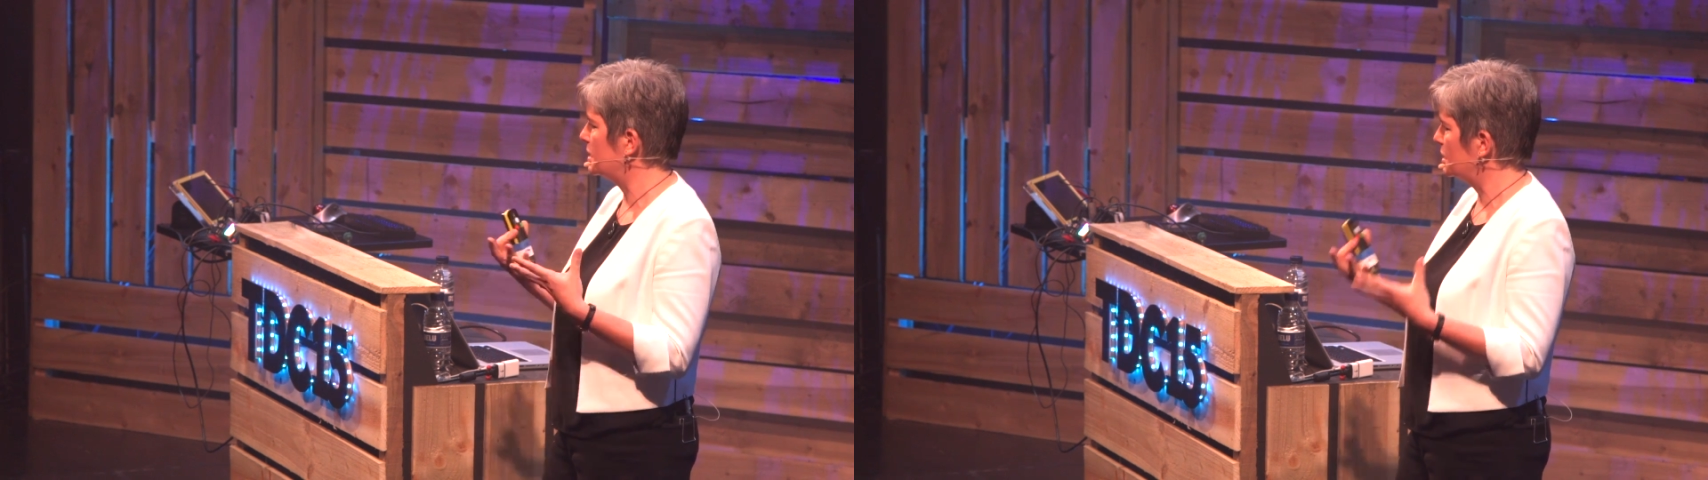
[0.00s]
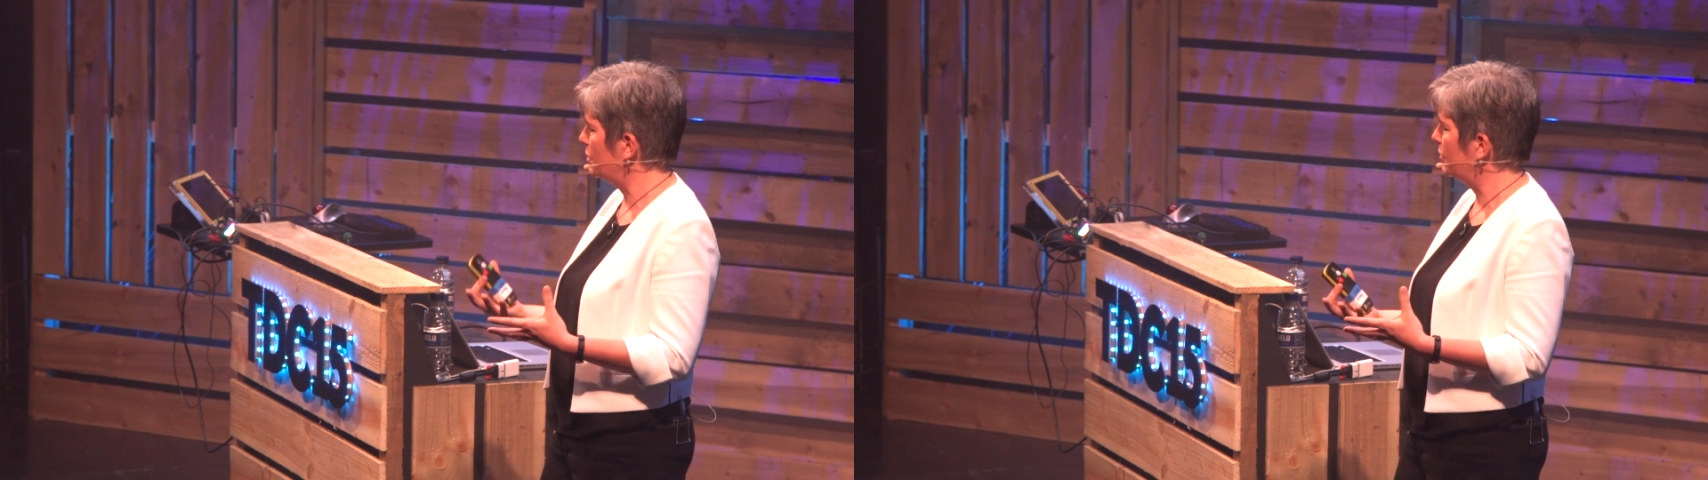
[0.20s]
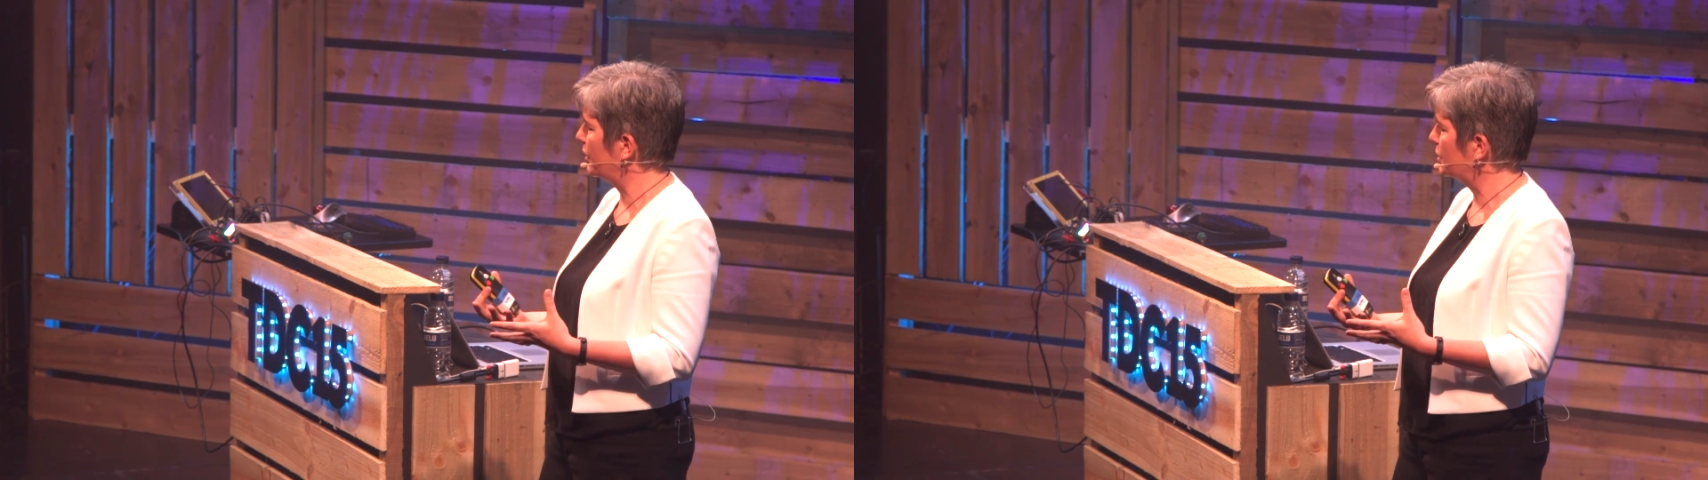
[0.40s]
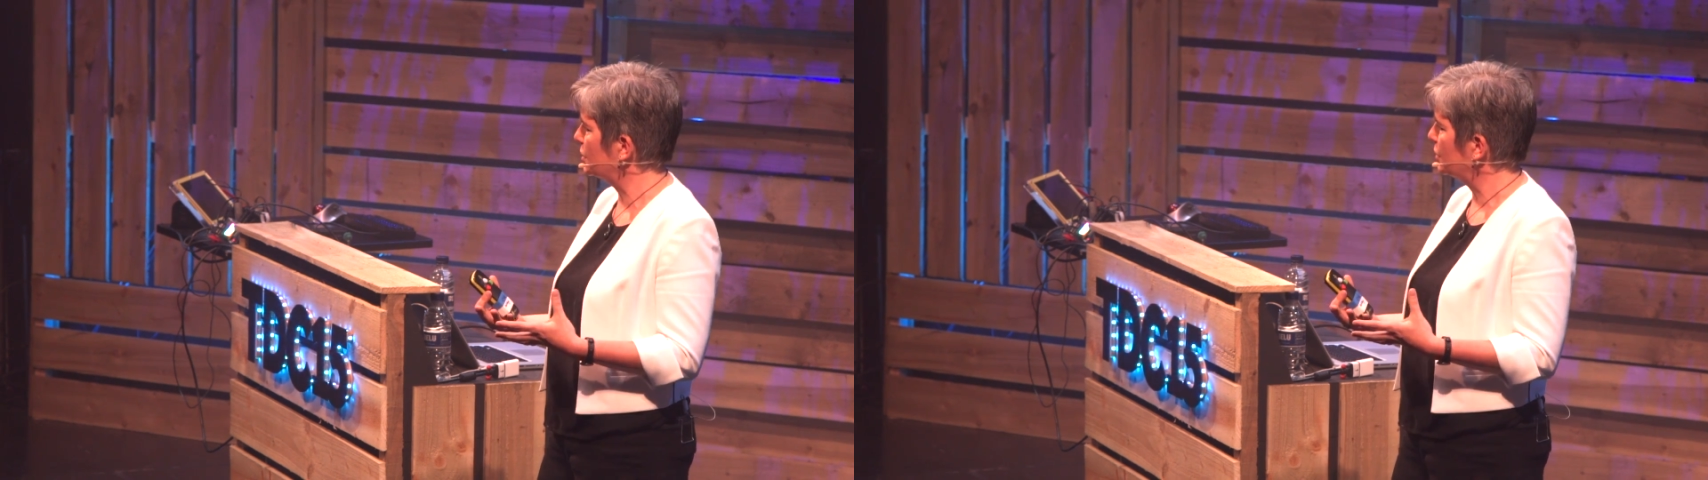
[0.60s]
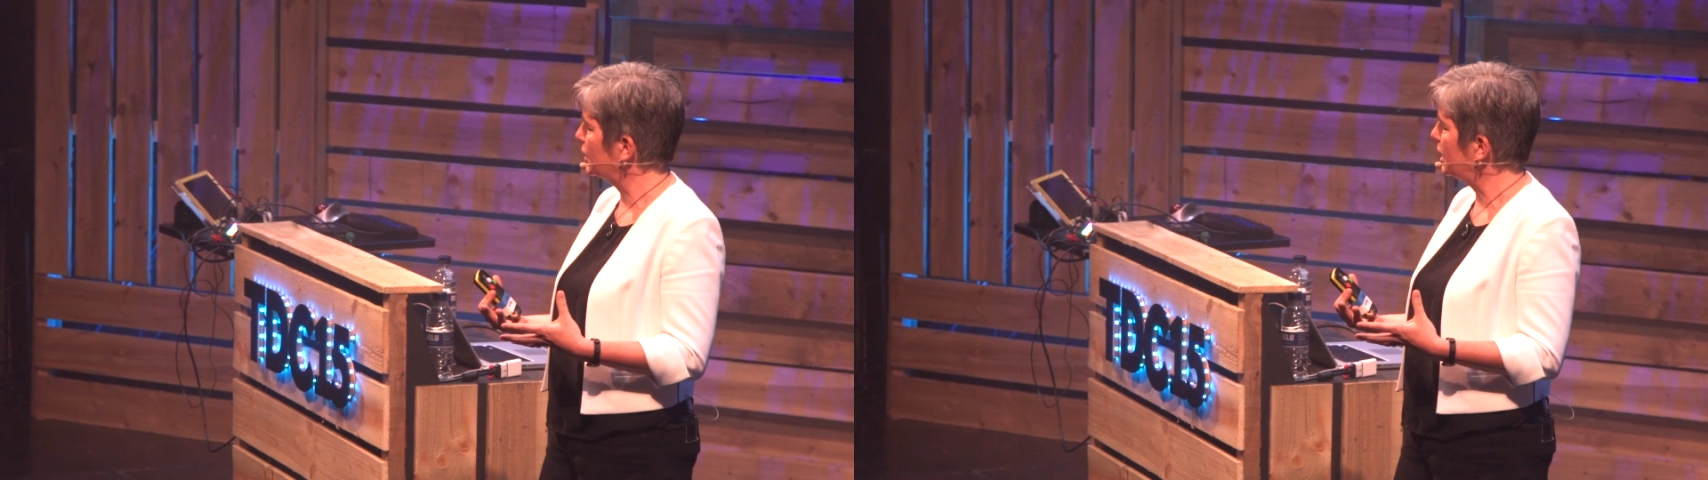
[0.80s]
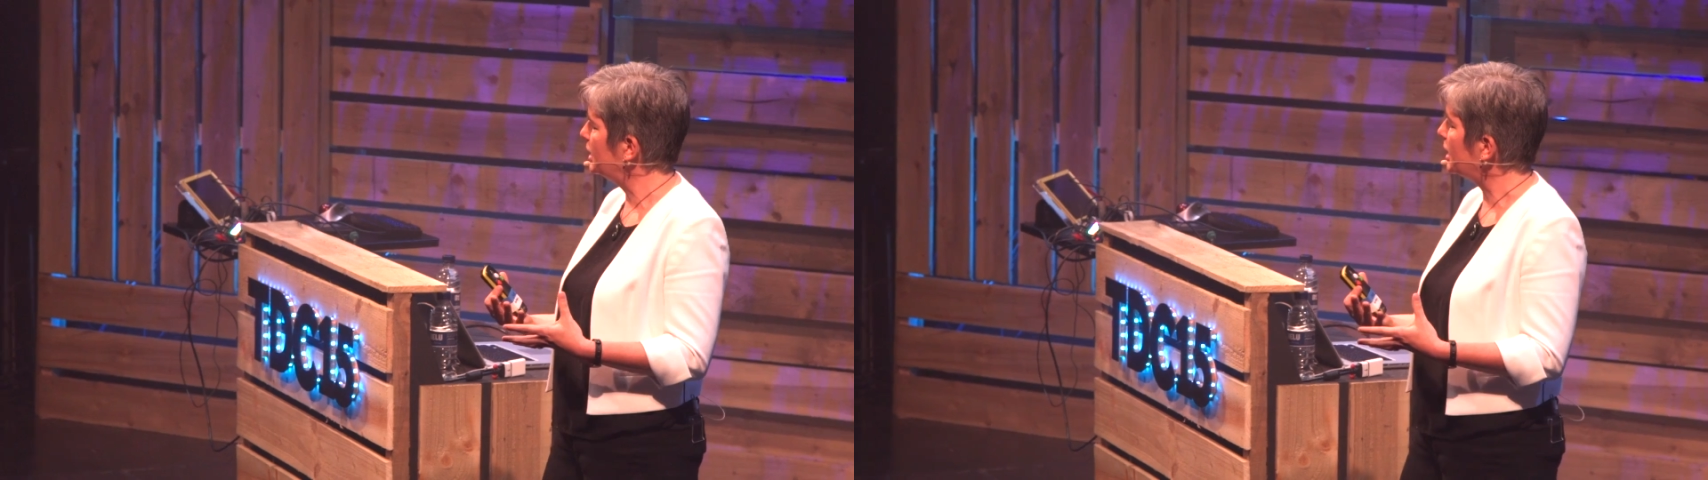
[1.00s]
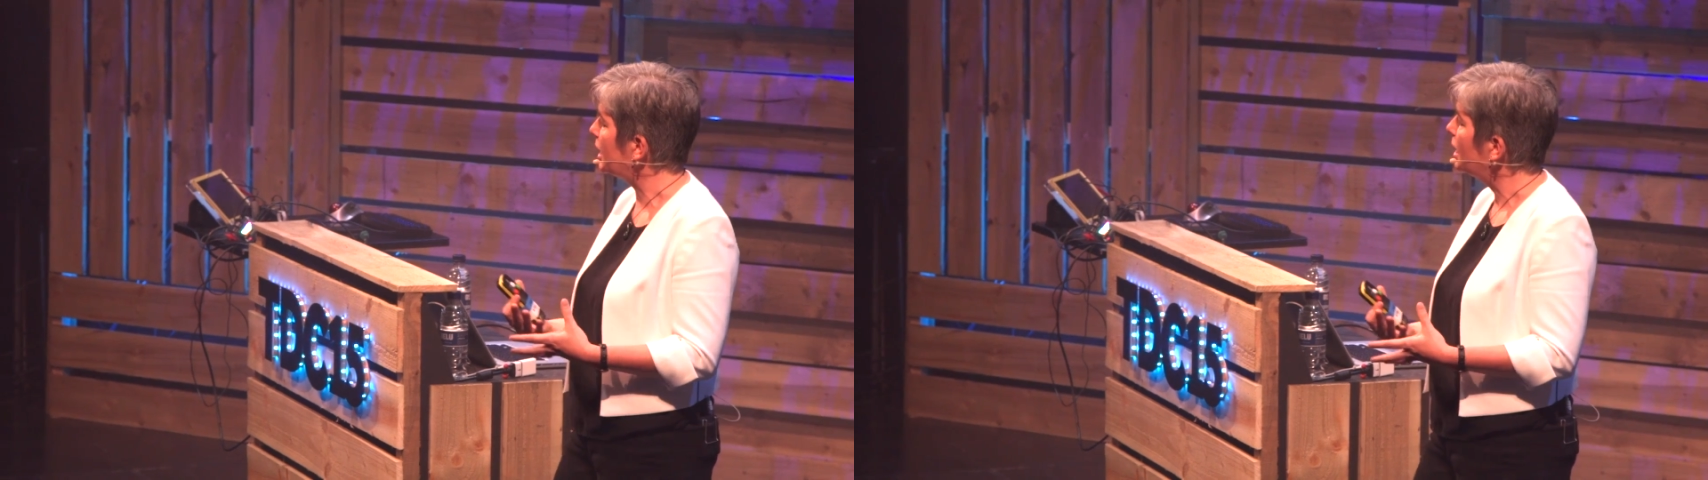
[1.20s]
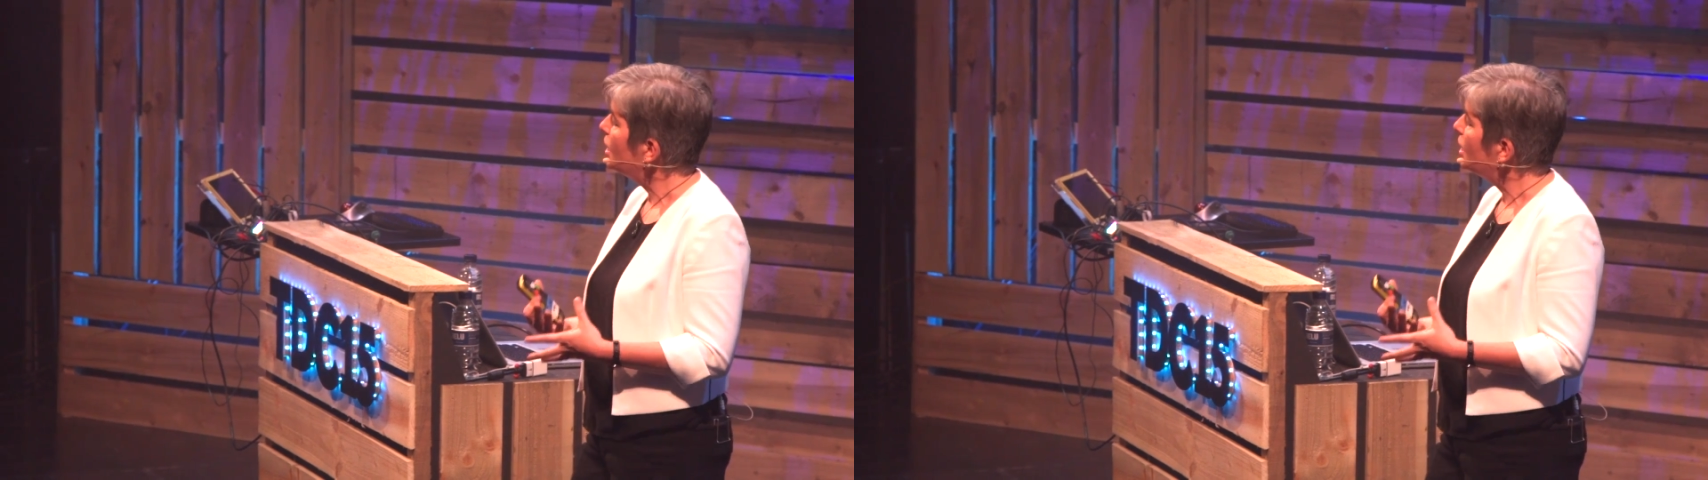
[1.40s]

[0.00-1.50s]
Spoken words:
into a functional kidney.